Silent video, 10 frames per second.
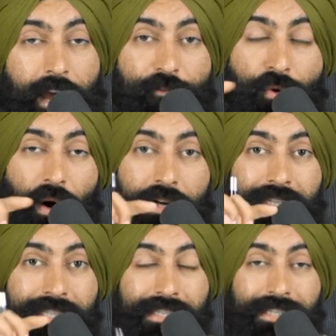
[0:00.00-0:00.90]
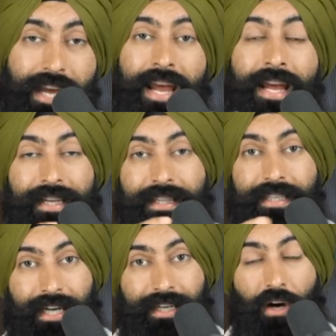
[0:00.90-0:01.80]
If you understand the
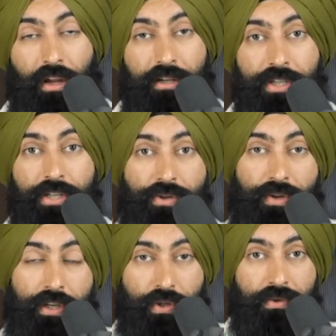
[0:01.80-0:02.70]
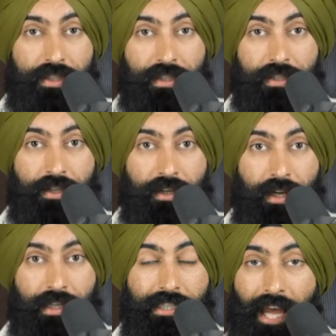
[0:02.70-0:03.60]
technology, you can use it.
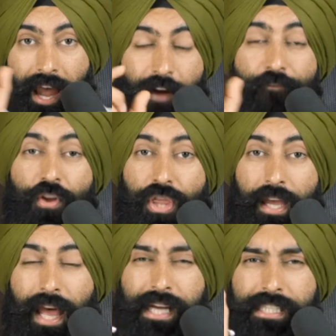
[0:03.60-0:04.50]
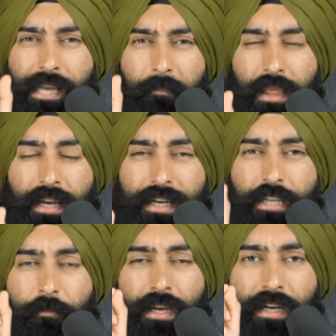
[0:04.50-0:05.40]
See, everything has the ability
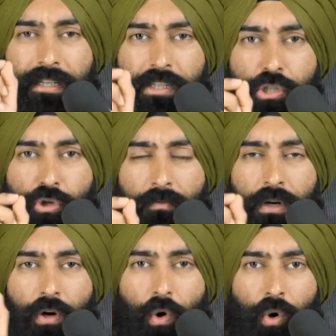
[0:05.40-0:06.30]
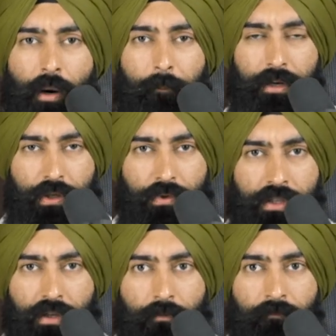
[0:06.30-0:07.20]
to be a consumer or a
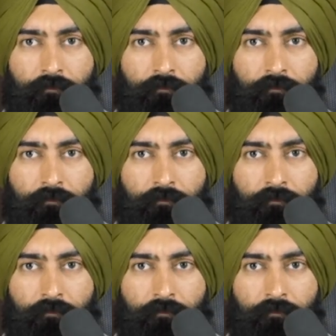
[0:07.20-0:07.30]
producer.